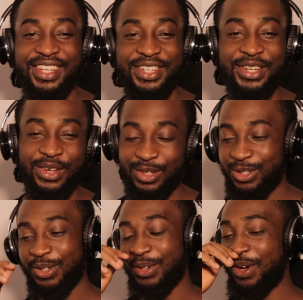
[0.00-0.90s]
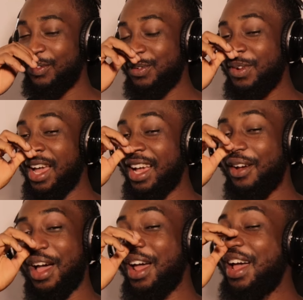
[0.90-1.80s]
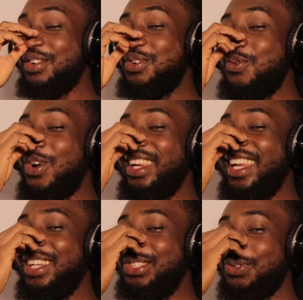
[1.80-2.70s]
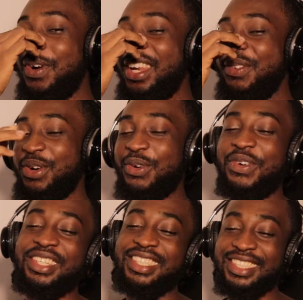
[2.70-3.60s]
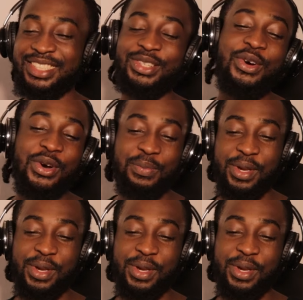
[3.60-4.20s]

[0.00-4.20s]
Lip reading: Yeah, so I feel like I don't know what led to Wale recording this song.